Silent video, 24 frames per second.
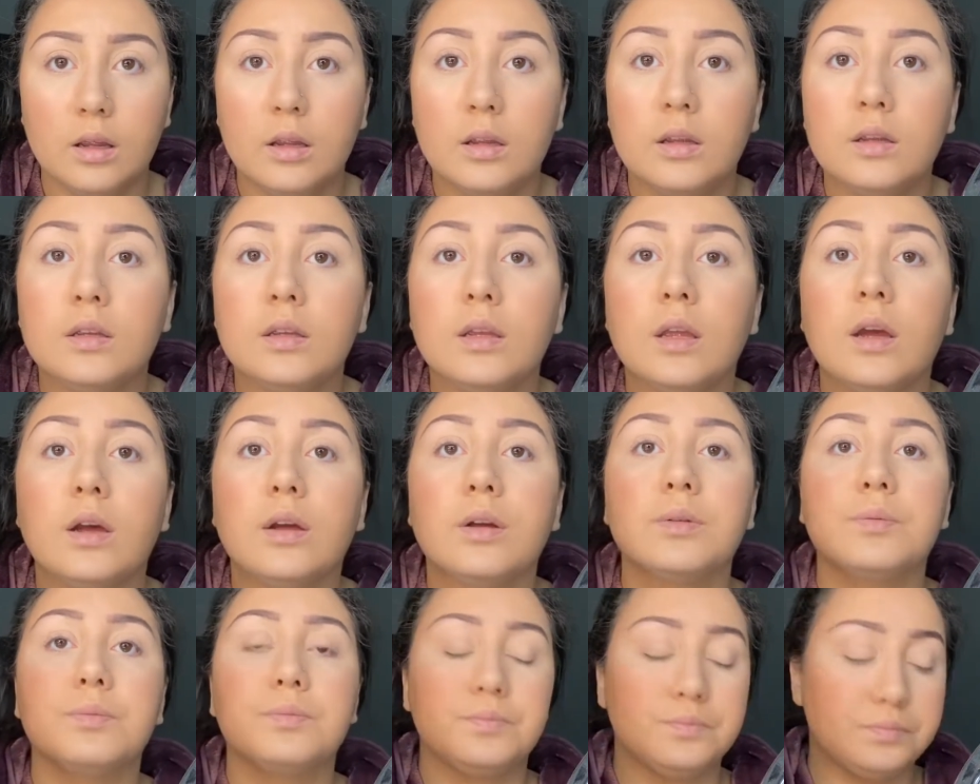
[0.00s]
Yeah.
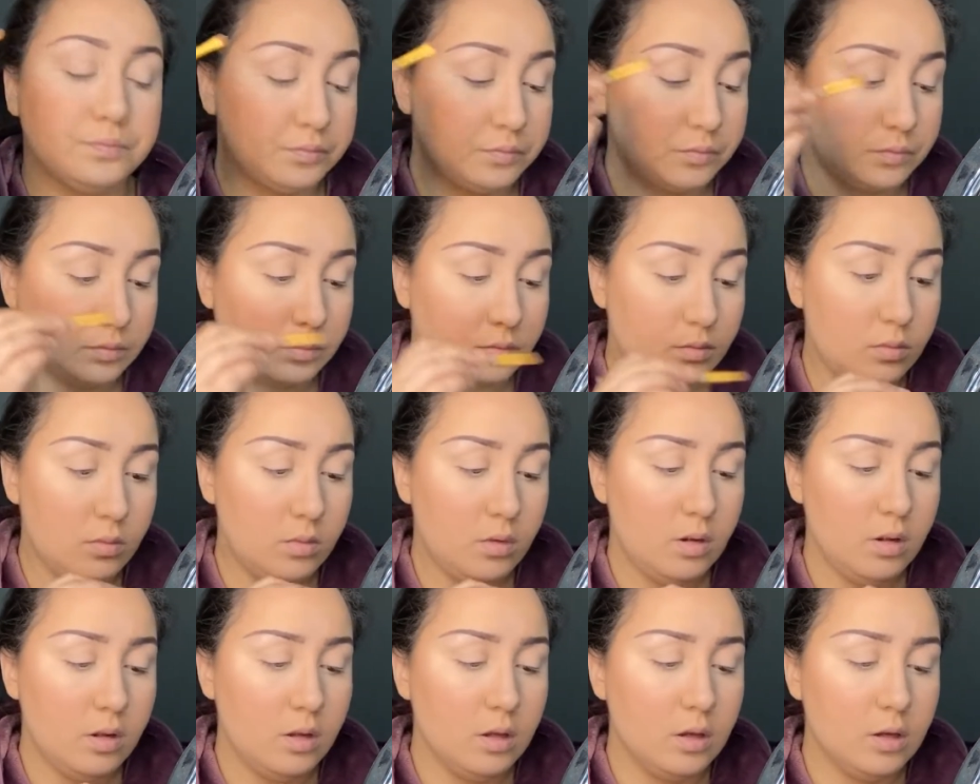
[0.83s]

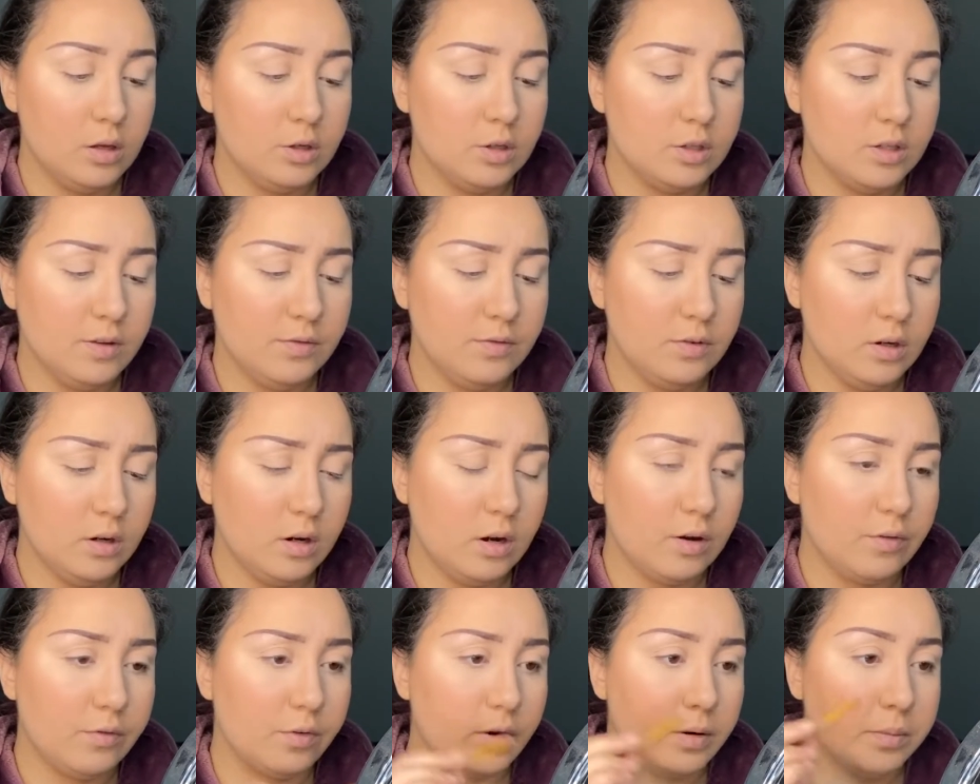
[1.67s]
I just have to
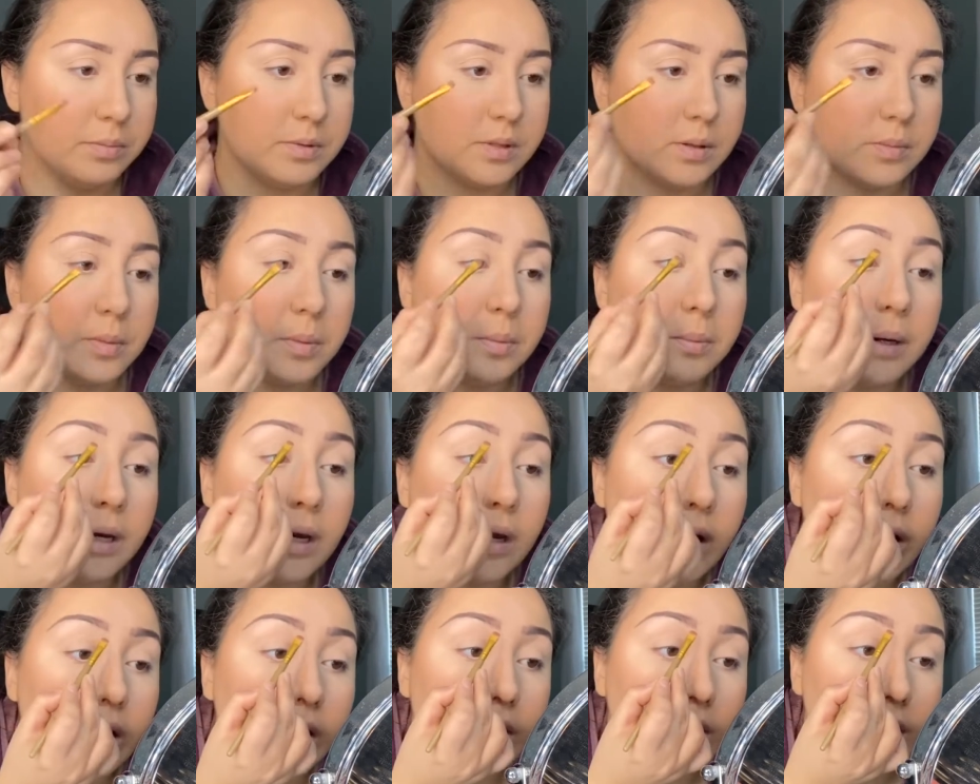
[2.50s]
cover up some of my
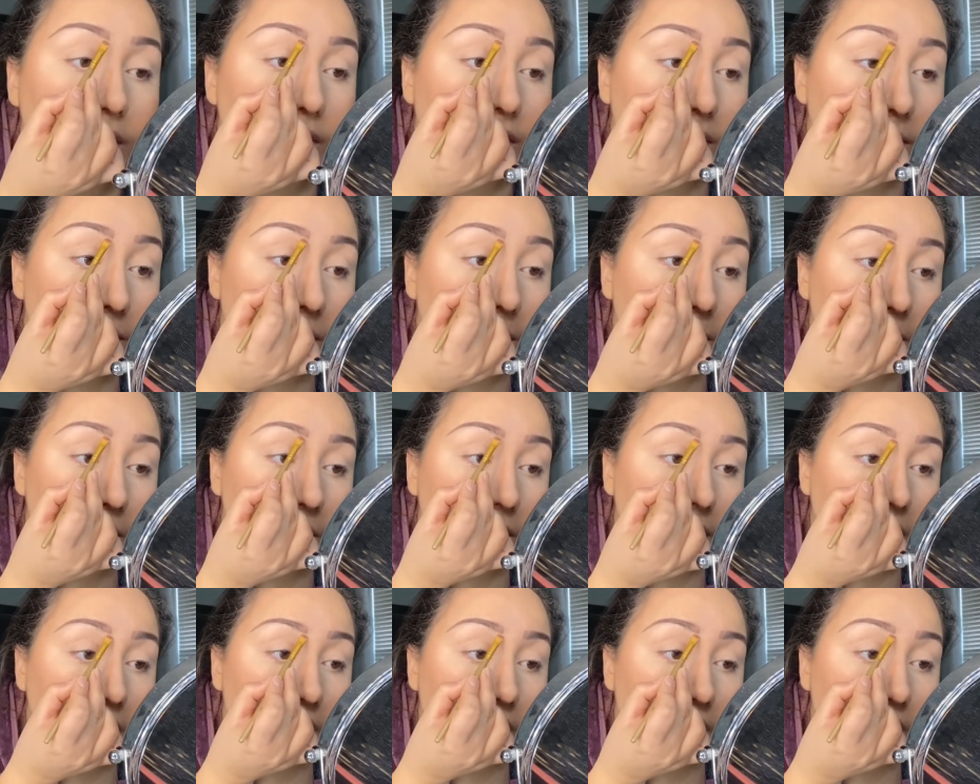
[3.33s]
hair a little bit more.